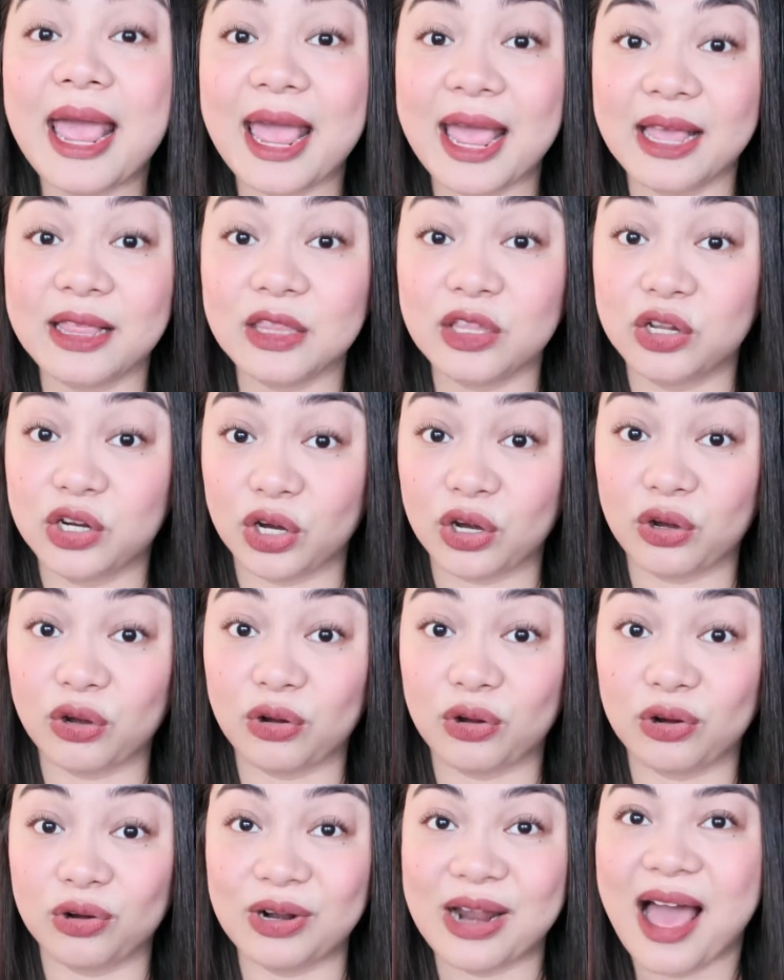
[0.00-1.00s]
And
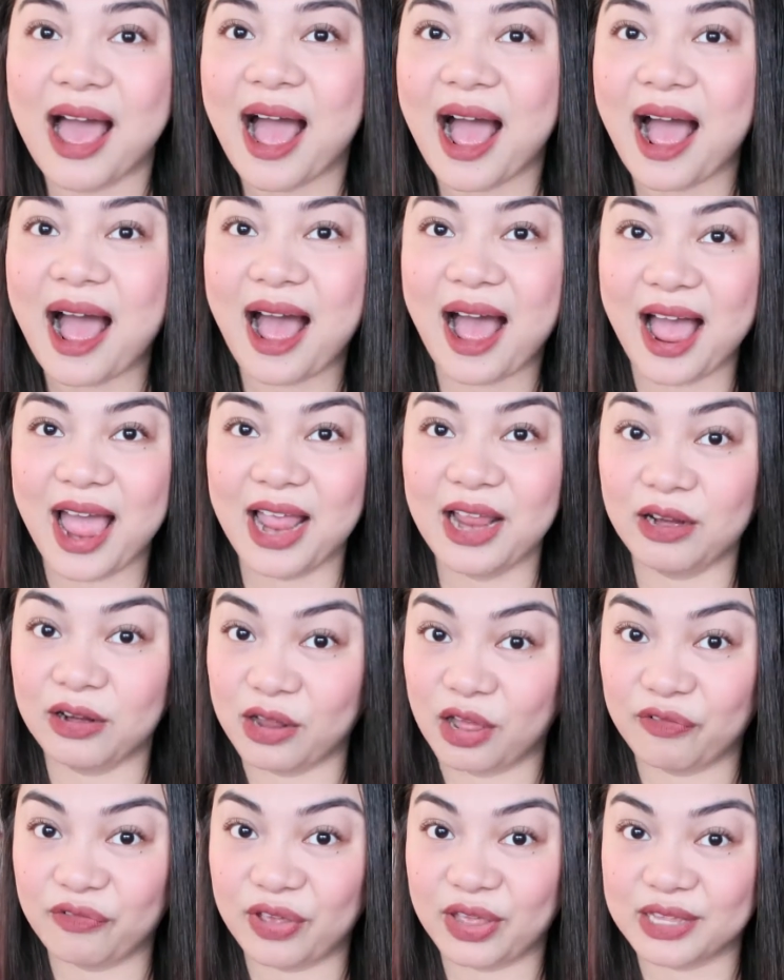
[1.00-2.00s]
girl, I
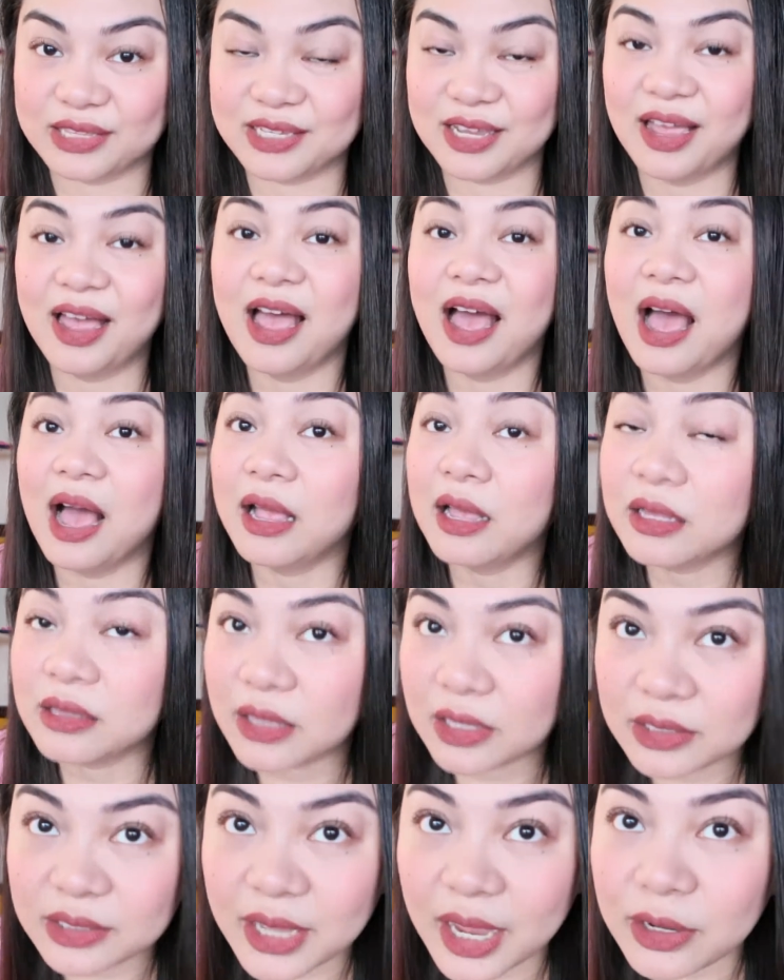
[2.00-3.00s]
love it. Ang
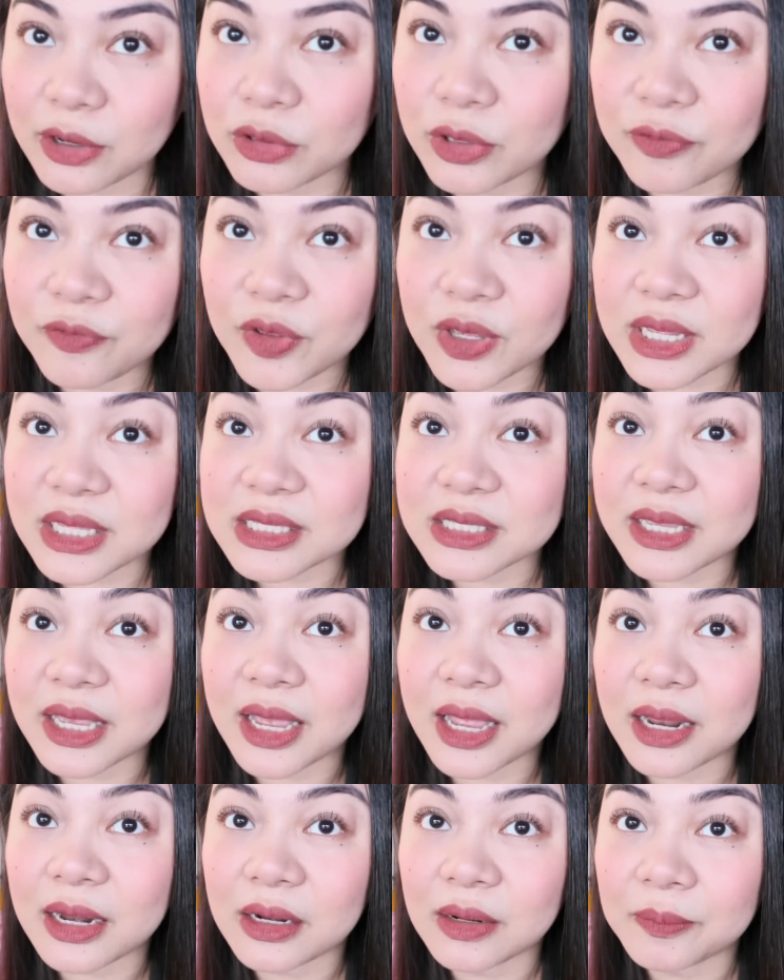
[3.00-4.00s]
ganda niya. I don't know if you can
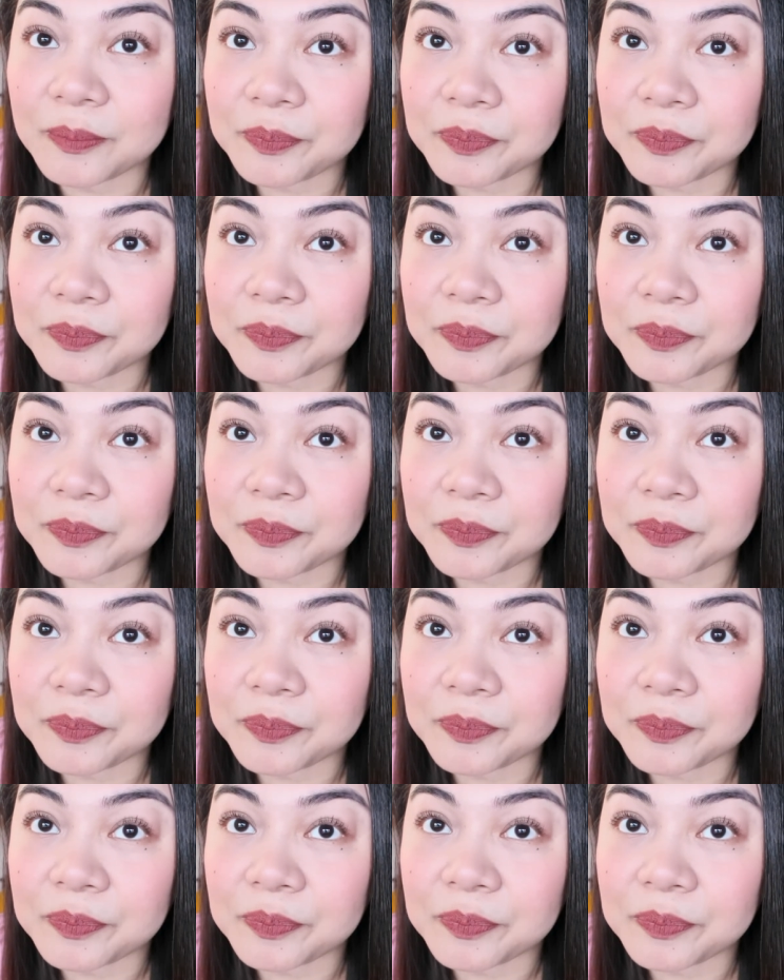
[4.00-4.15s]
tell.